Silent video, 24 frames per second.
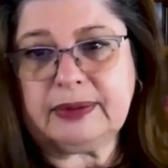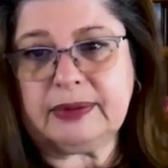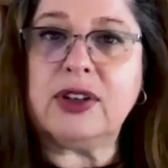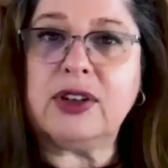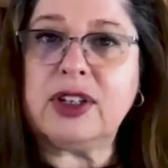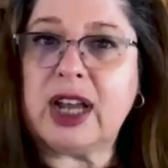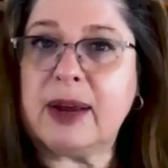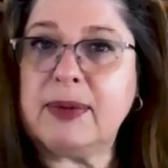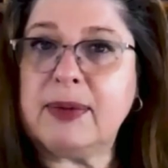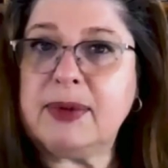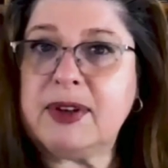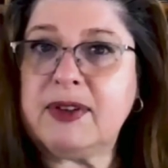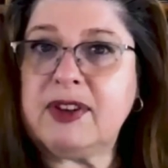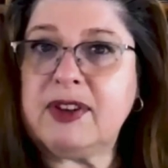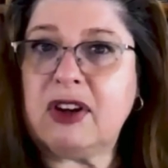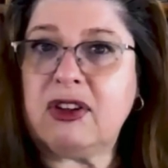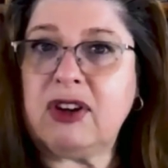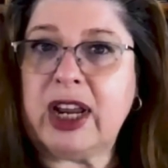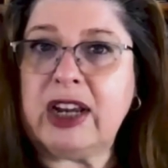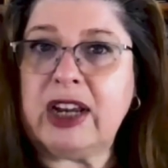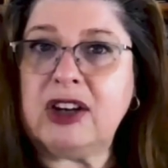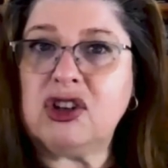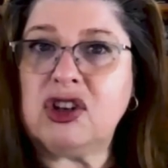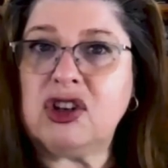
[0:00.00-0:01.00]
Other types of
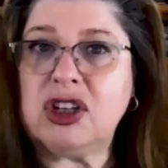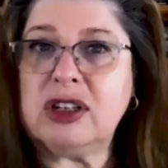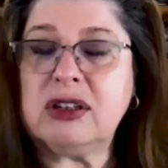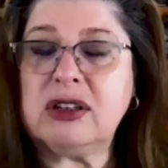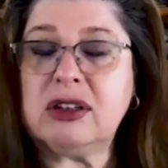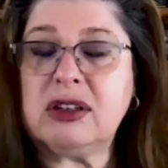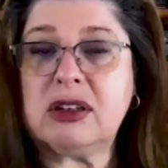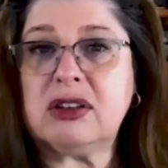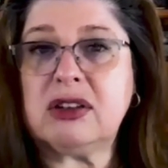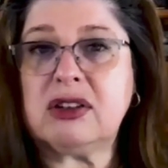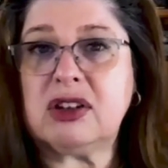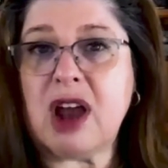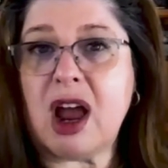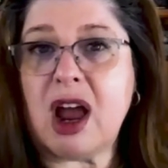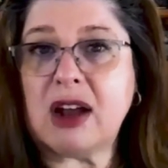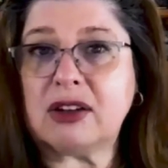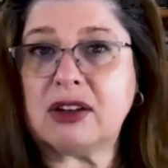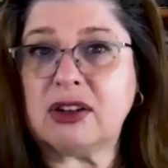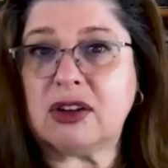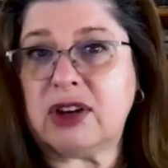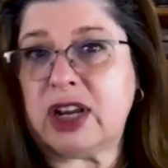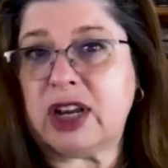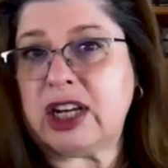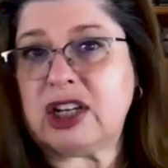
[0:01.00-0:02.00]
donations,
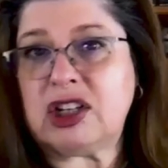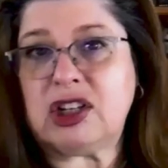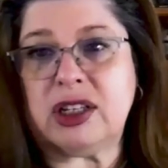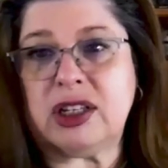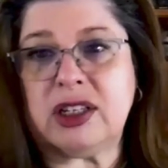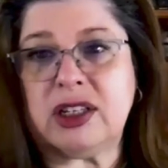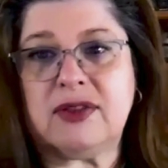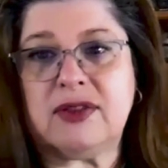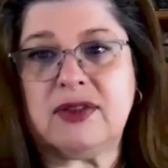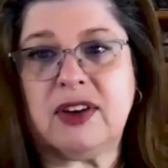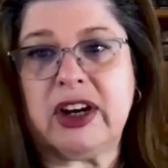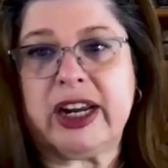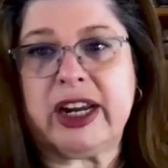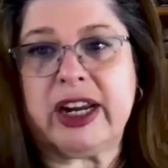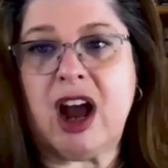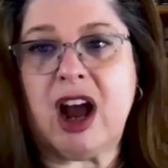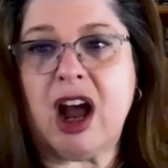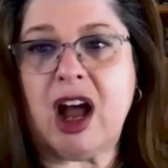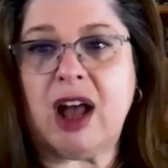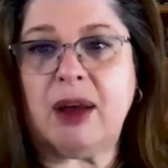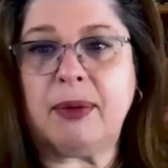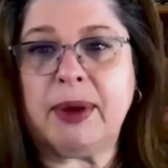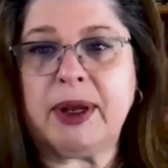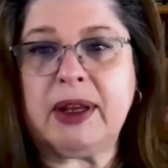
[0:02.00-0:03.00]
stock donations, very
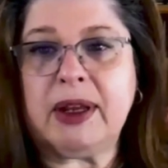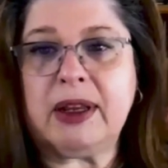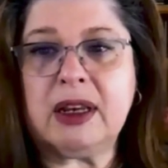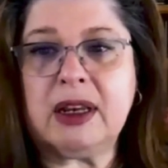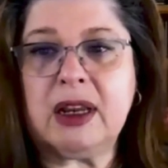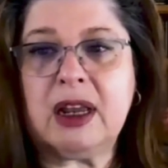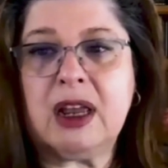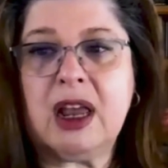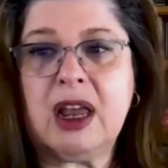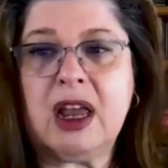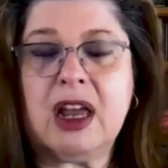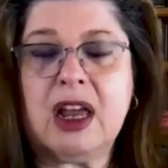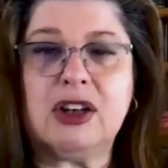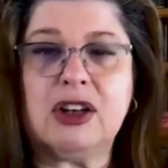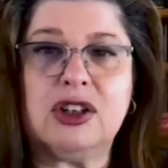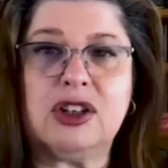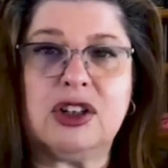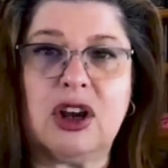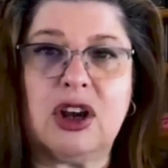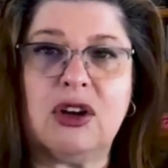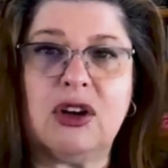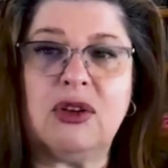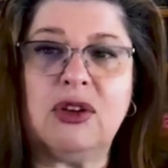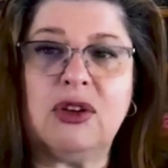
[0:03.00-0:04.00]
common.
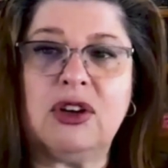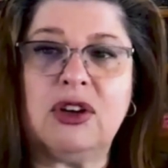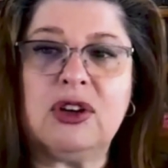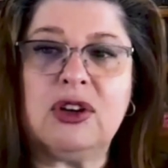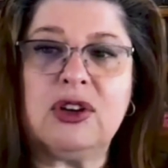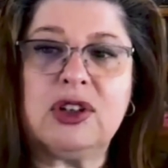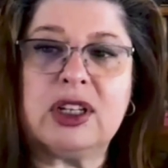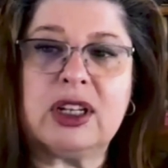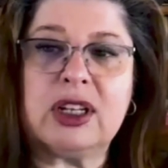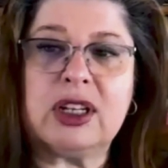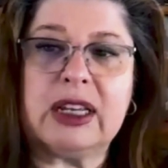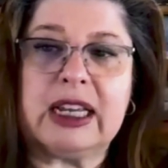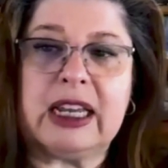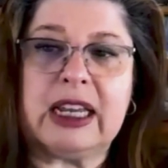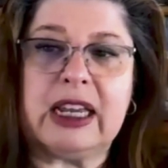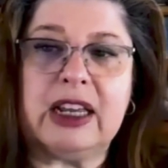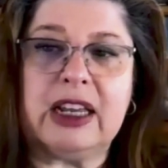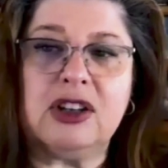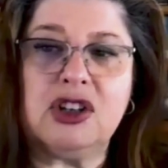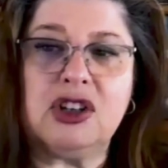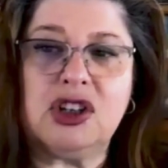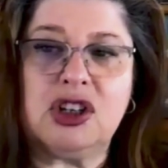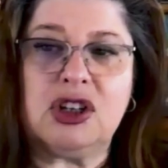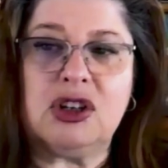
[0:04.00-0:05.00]
Donors
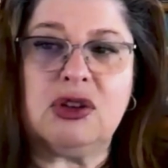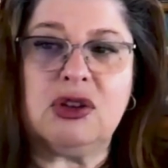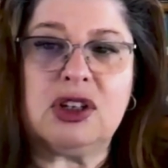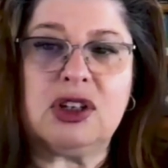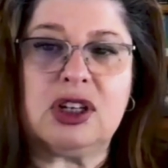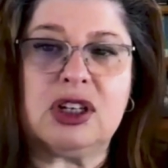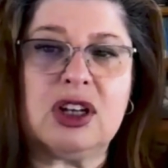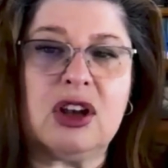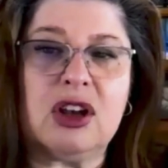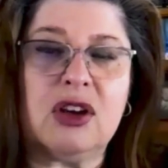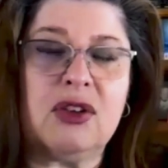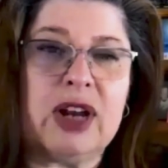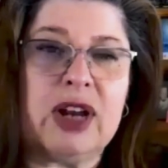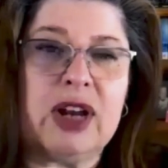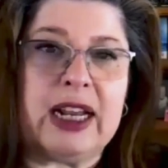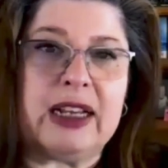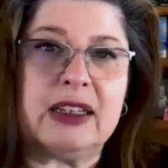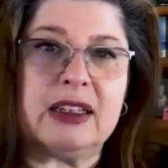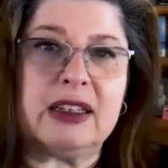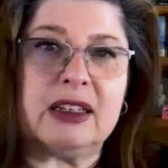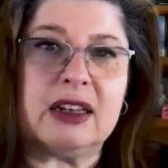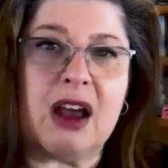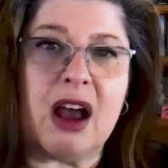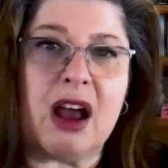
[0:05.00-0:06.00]
can choose to
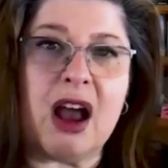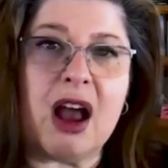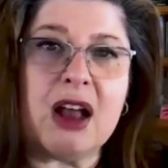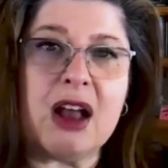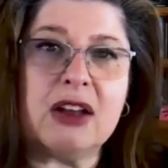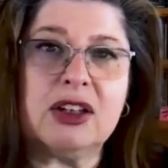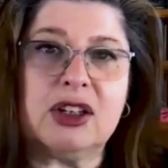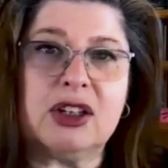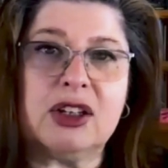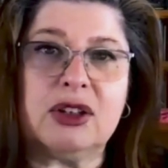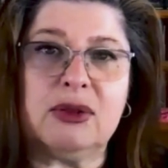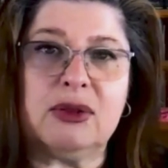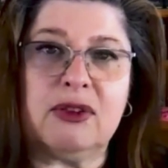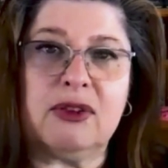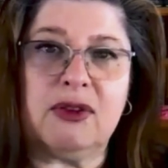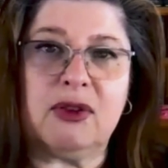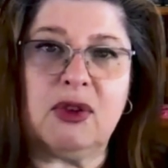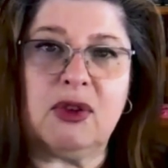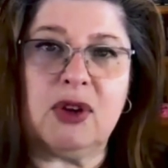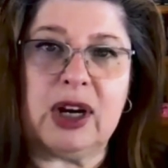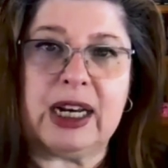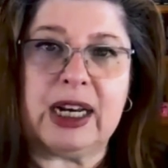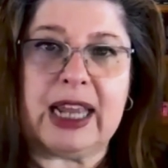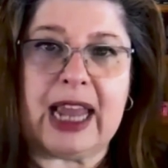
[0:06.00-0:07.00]
donate stock to
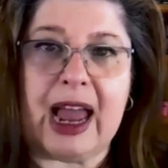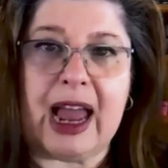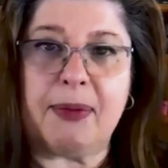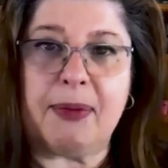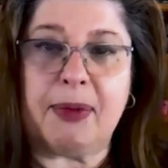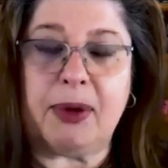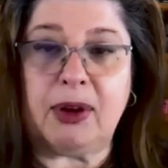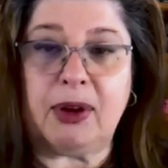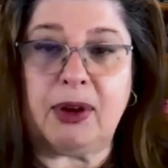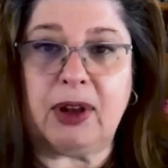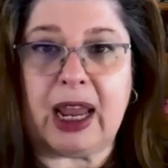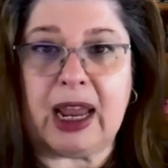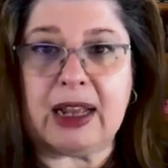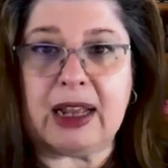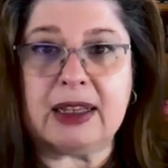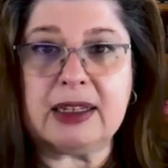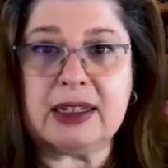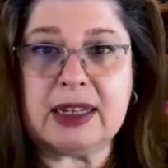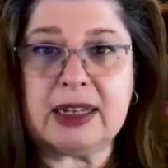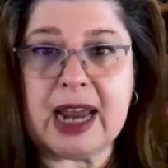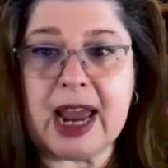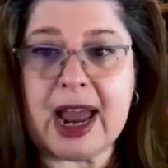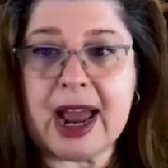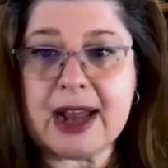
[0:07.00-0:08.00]
avoid capital
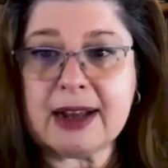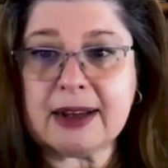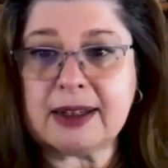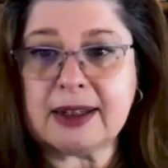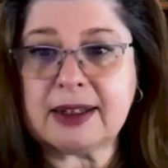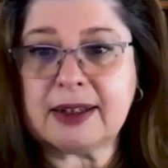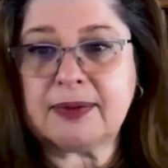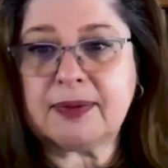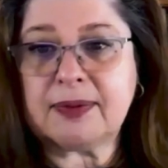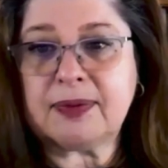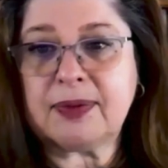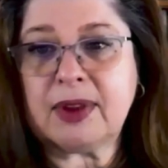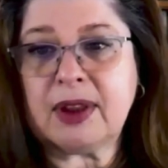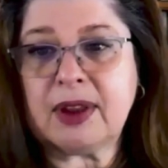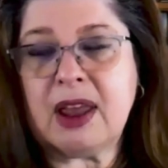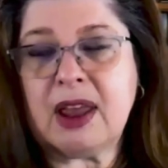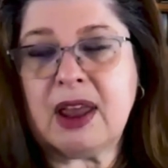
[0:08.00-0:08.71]
gains tax.